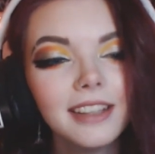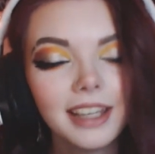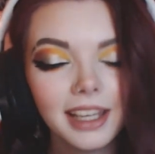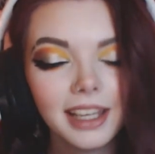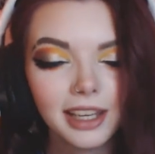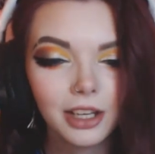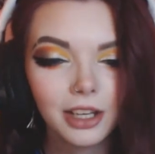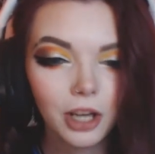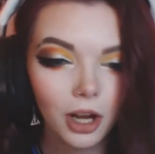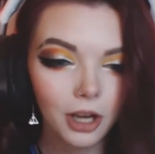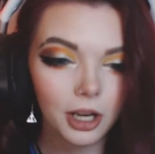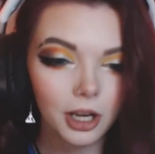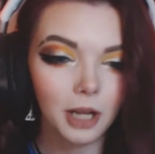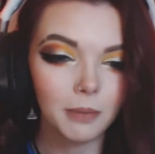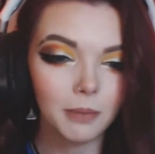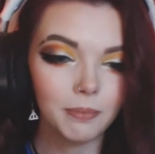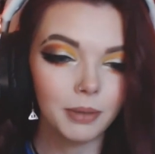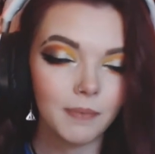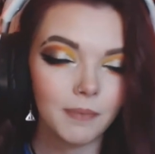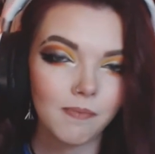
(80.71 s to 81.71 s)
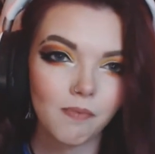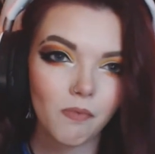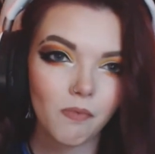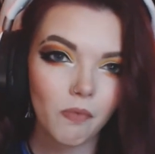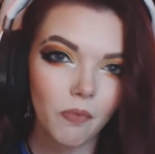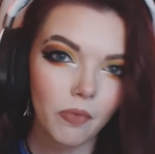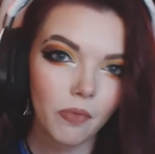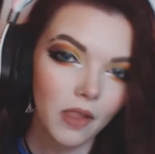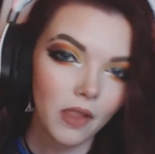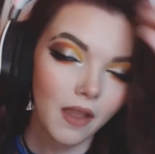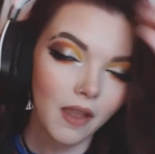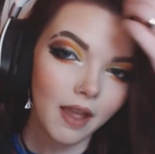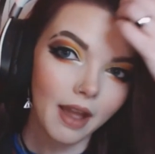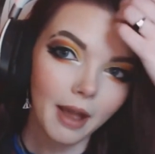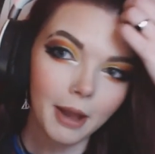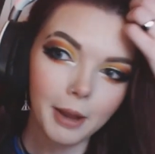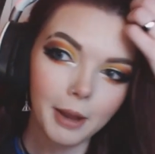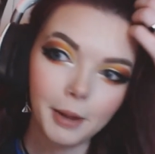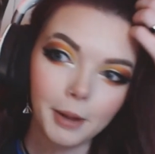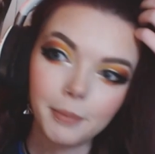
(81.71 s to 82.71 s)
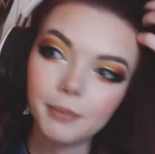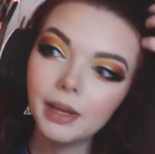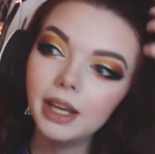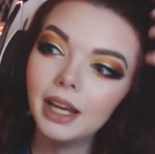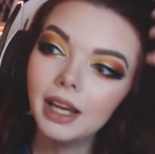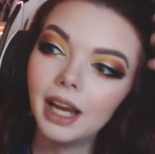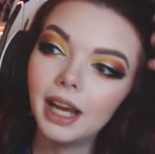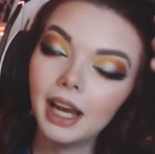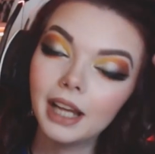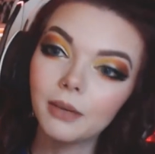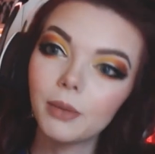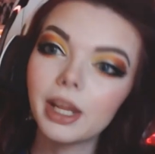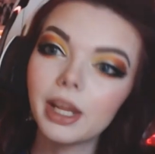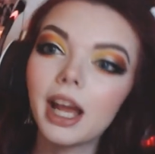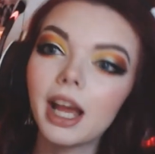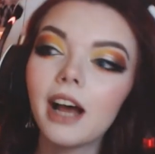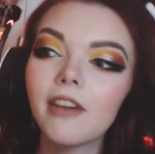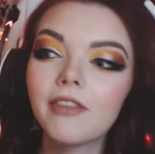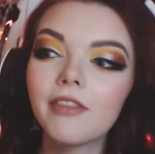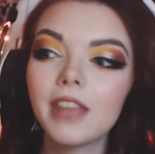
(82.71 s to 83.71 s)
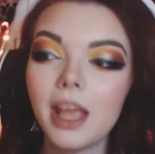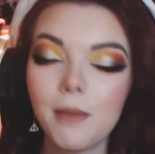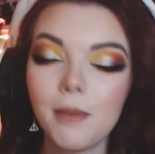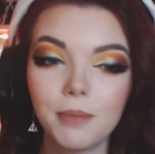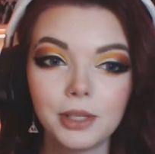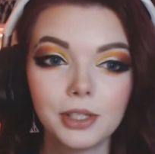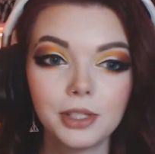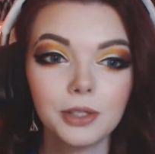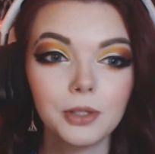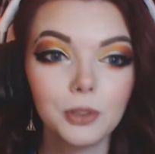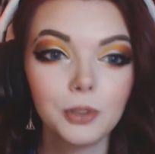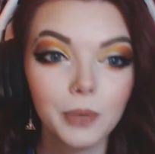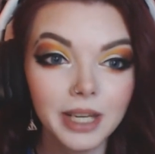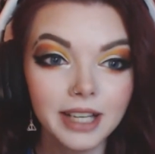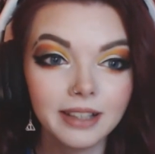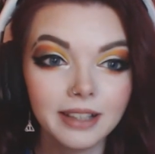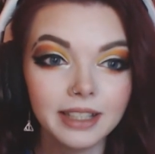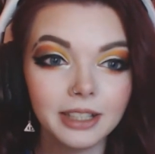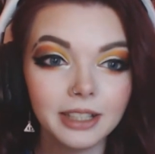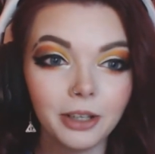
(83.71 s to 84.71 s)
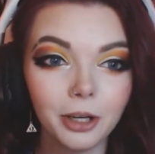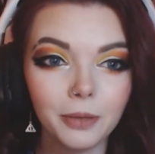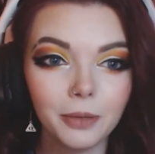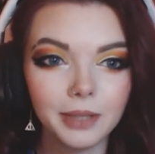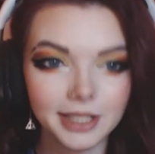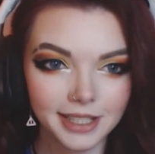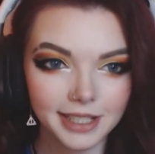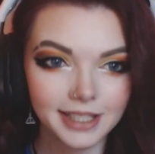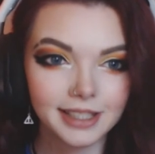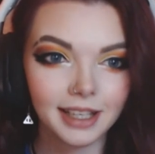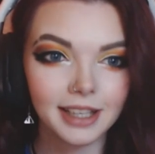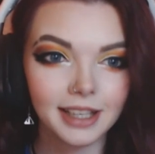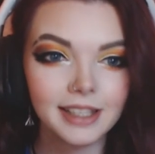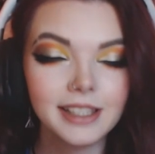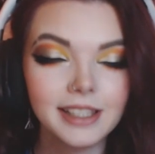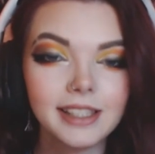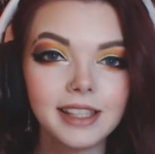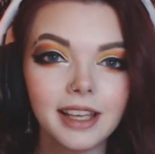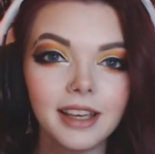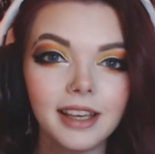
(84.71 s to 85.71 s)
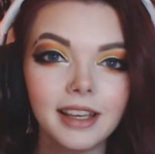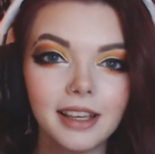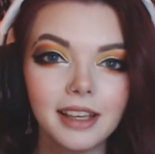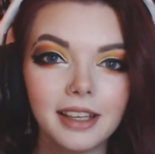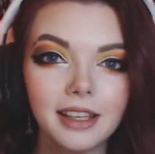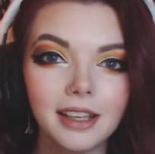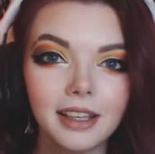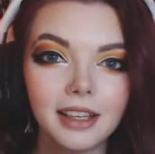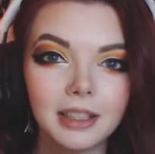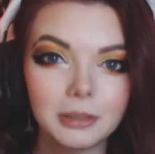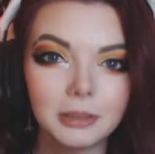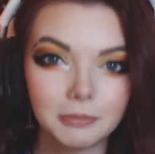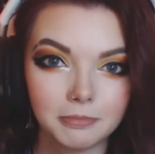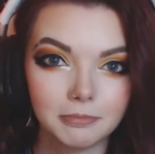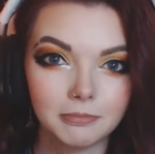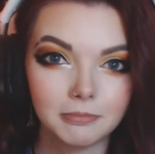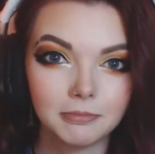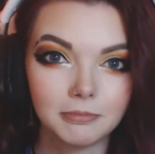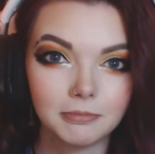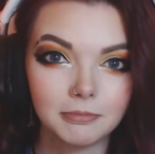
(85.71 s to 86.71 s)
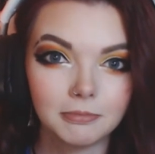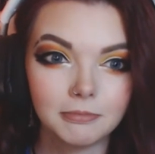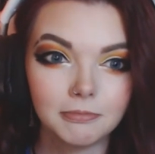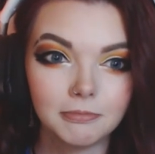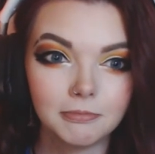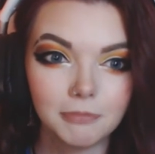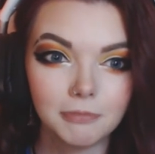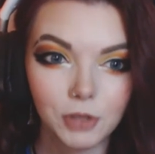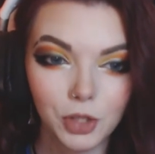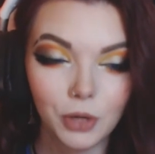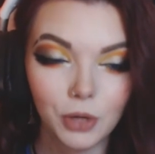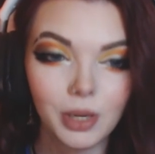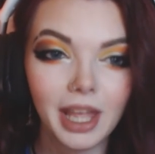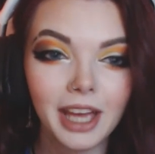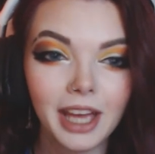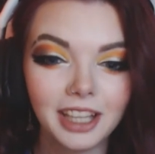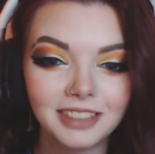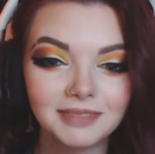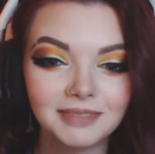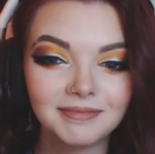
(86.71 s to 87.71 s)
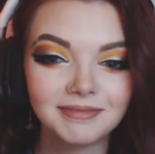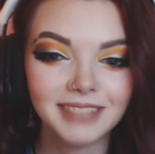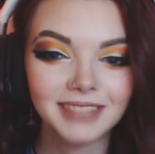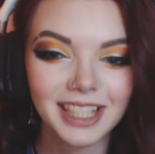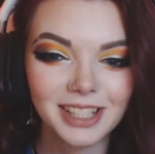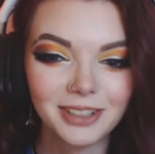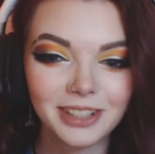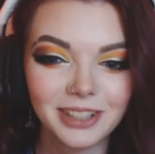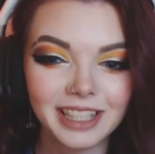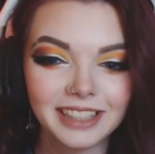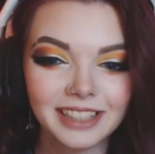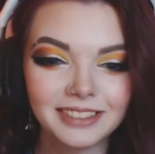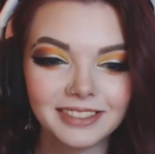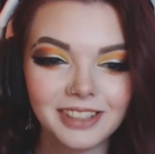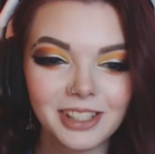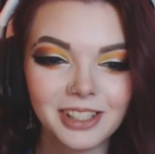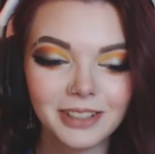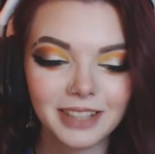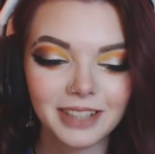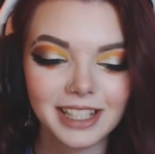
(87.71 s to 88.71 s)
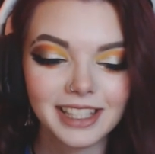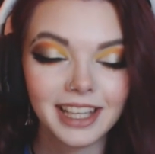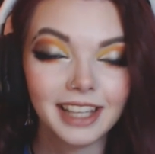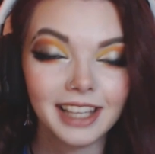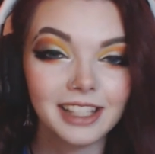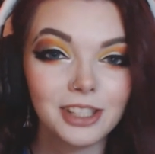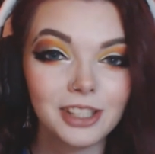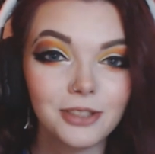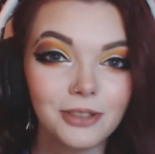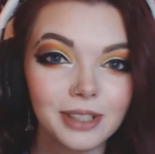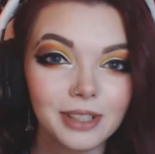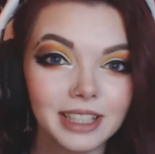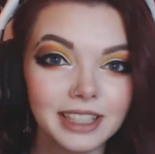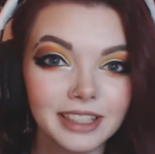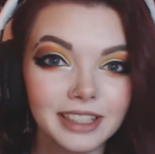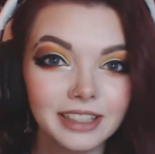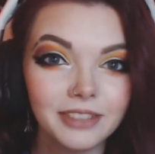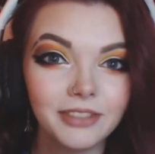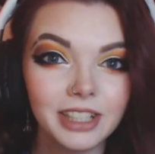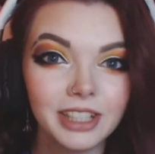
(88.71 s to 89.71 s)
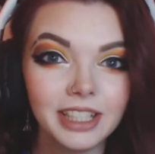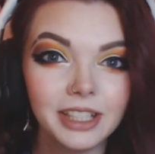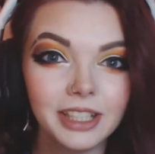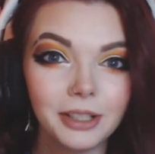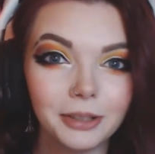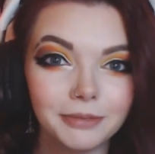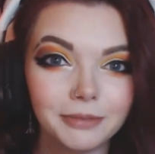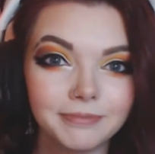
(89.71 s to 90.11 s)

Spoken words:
caught up. And we have the episodes weekly now, which is nice. So yeah, that's great. So let's get straight into the video.